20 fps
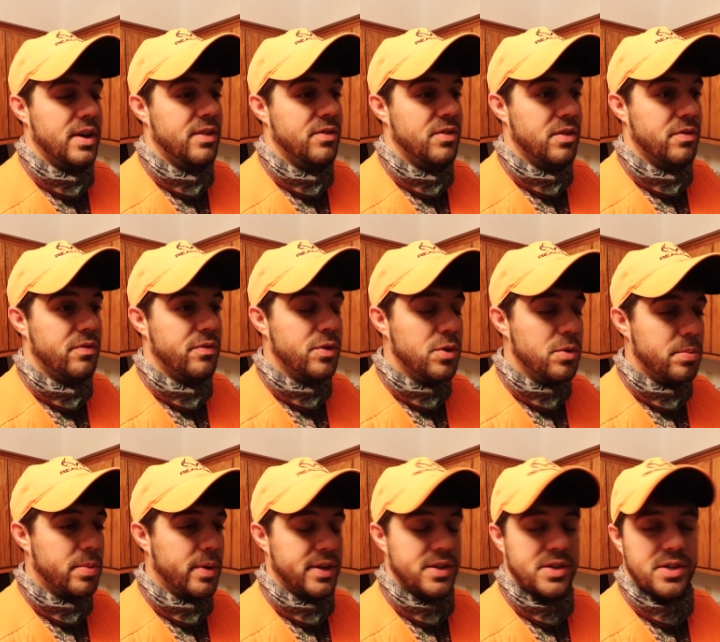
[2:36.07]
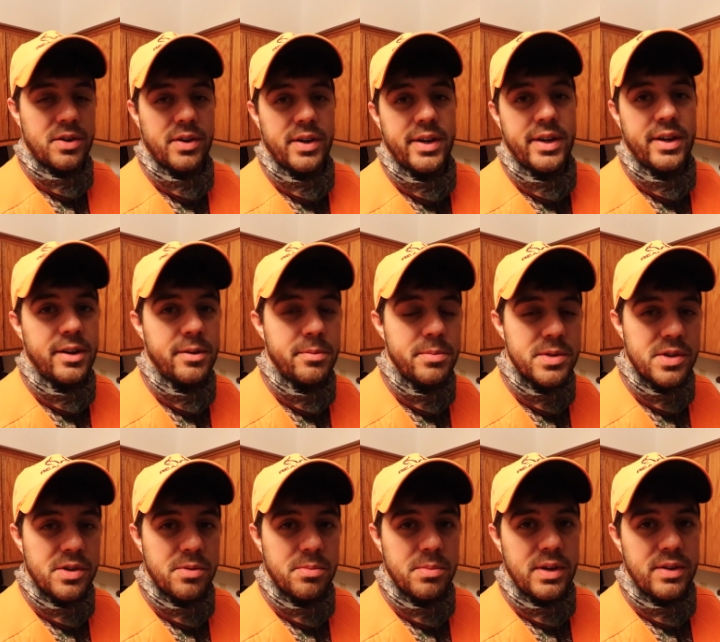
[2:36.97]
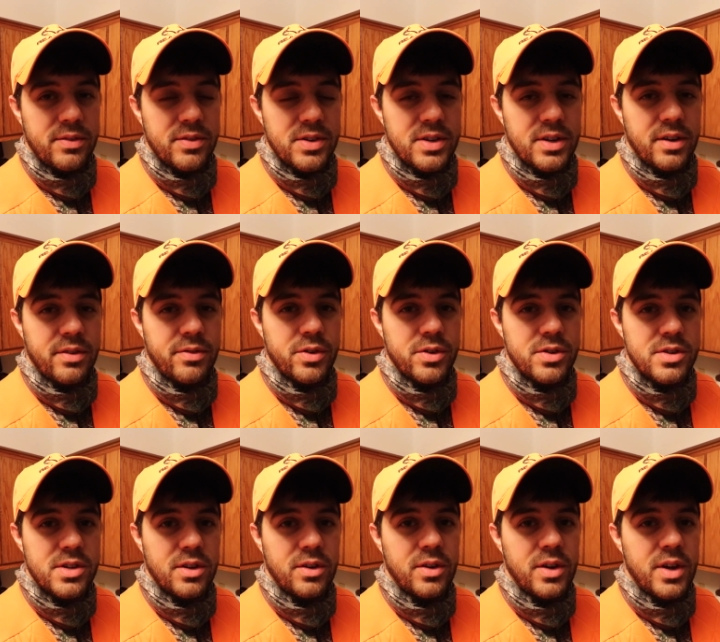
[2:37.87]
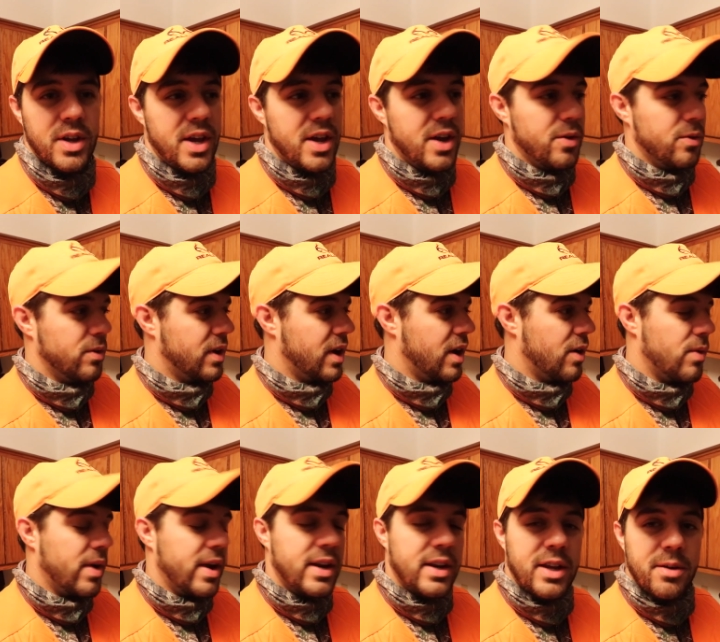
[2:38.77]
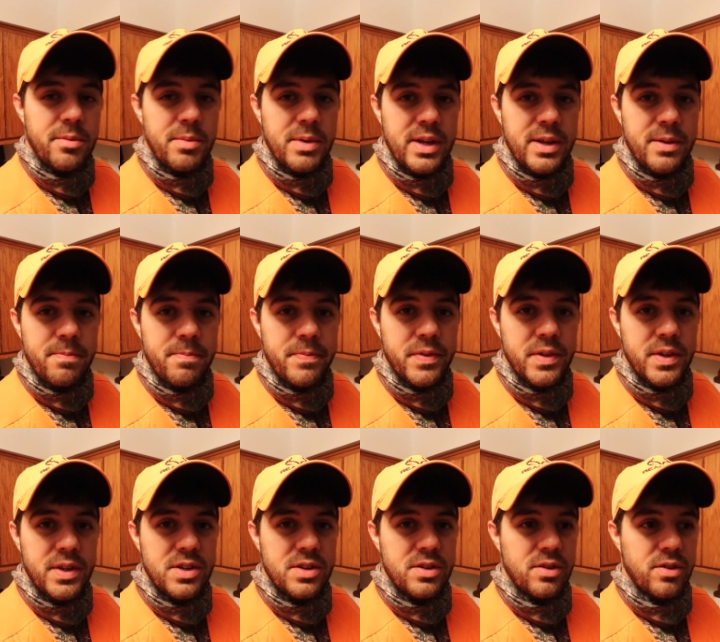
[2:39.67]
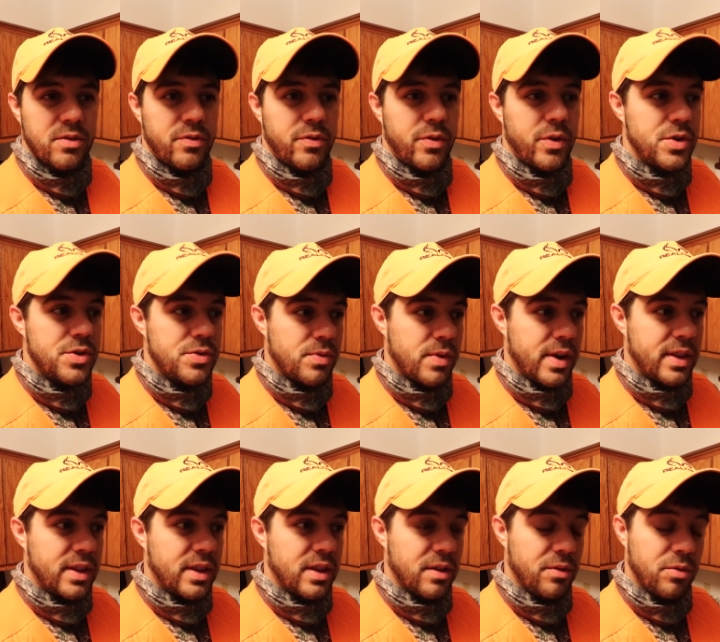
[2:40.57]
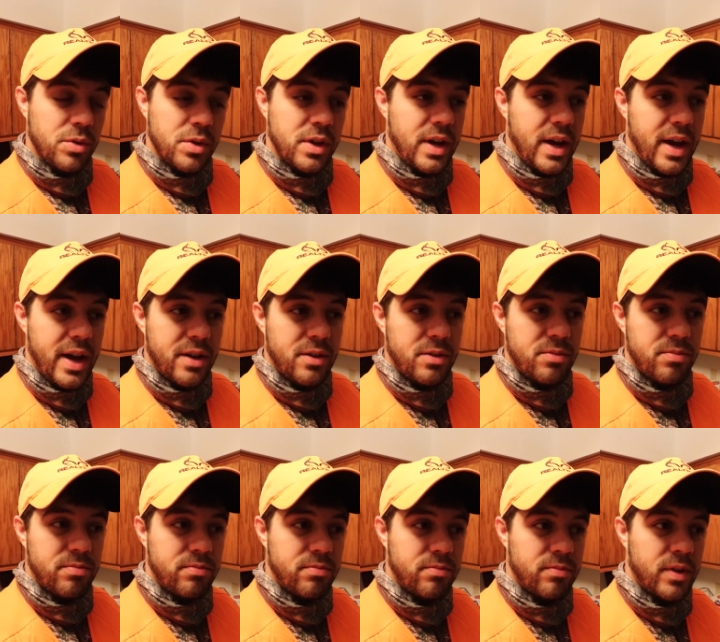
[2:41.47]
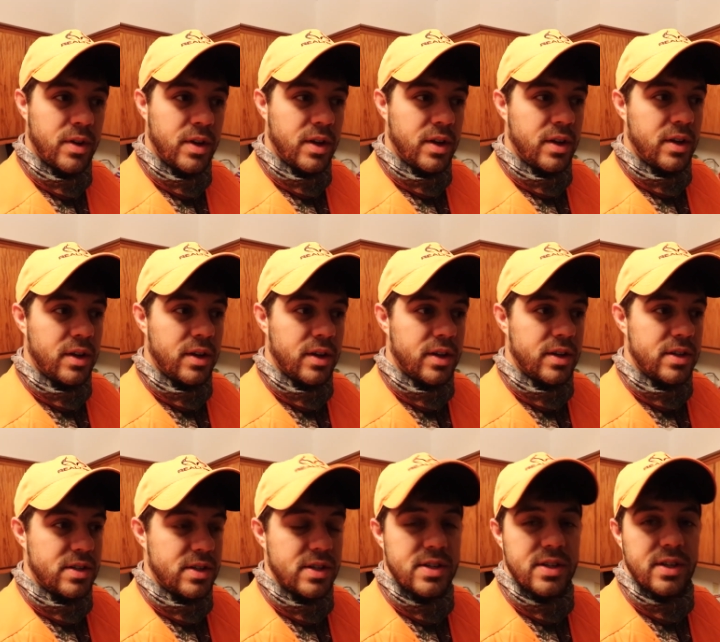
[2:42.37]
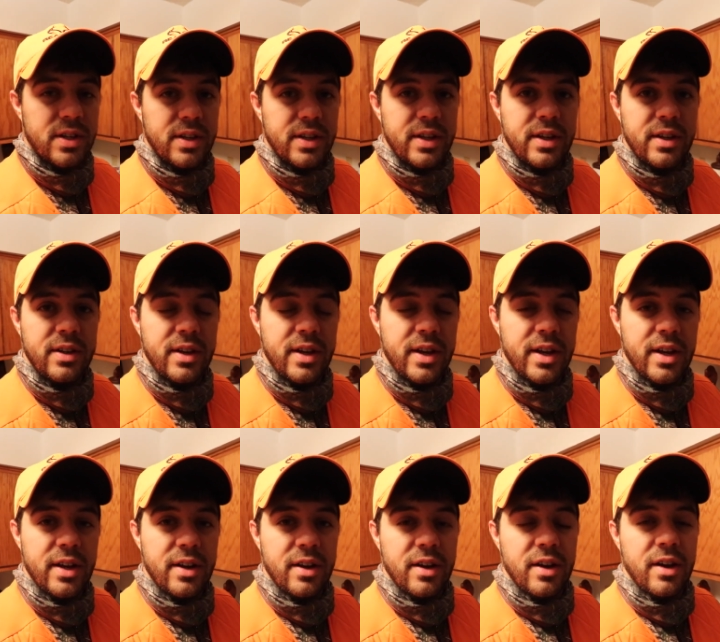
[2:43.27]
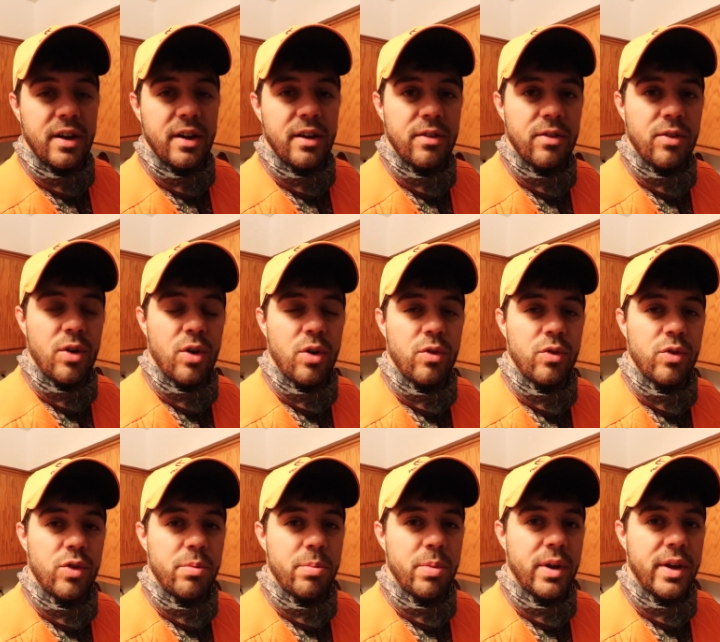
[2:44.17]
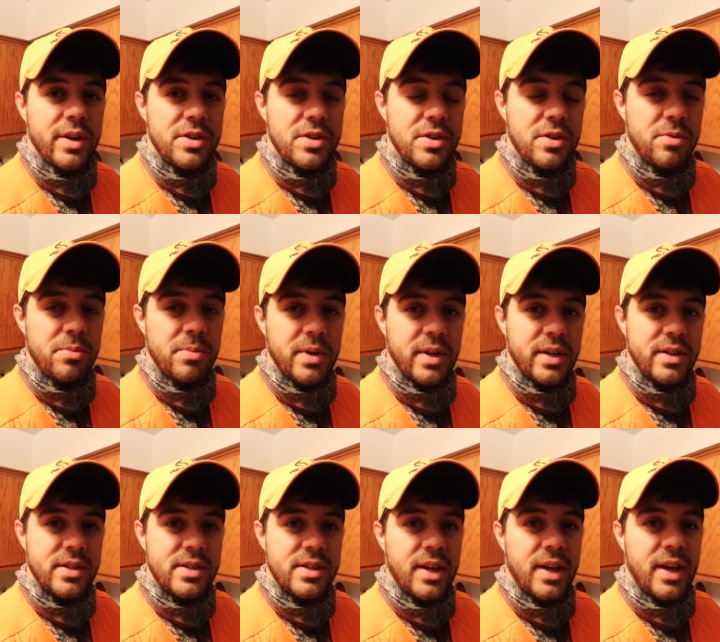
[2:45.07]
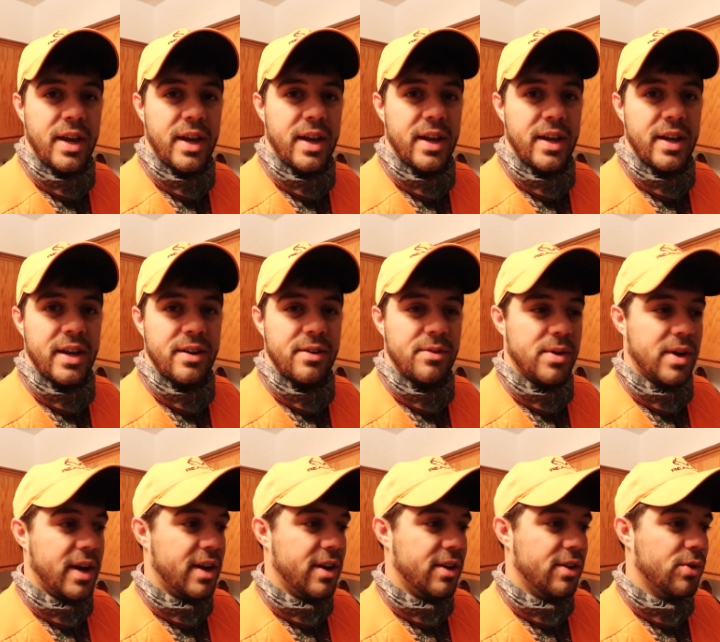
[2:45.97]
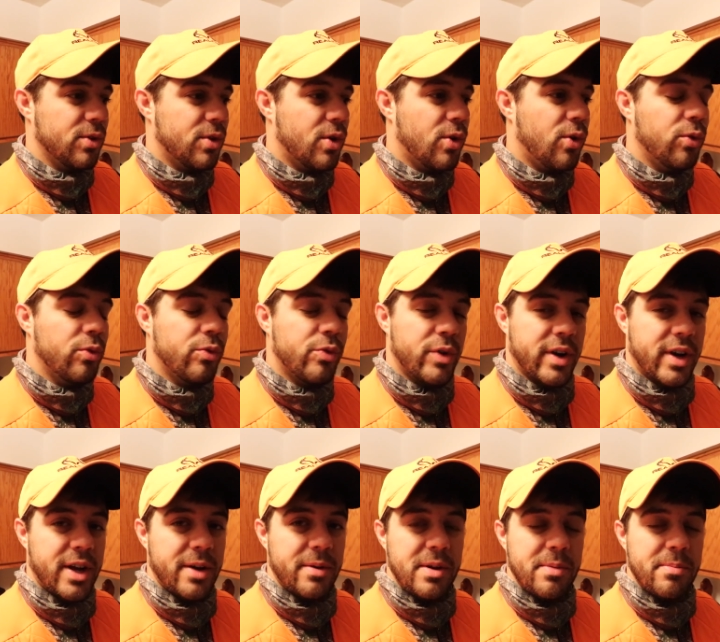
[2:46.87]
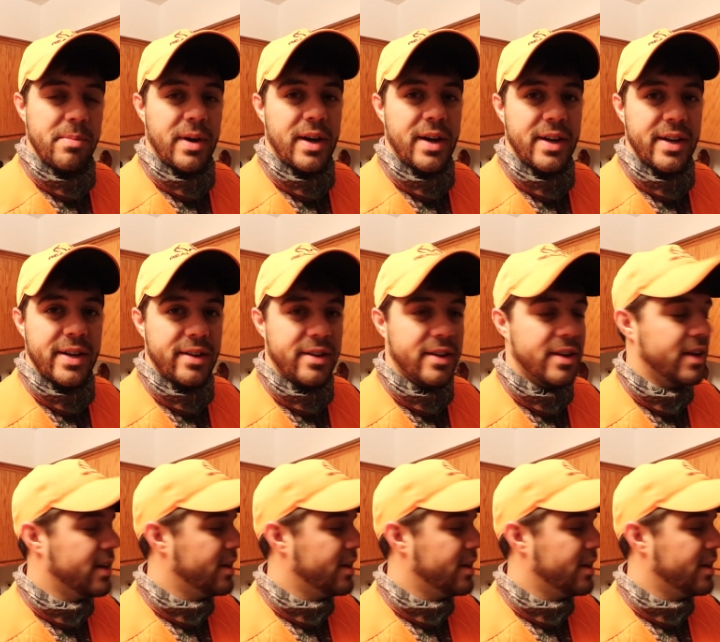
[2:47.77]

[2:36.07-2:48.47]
even the food plot screening up, it's gonna be even tougher. So we got rain coming in. It's the first rain that they've really had consistently and uh, over probably two months, and we got a little cold front coming in behind it.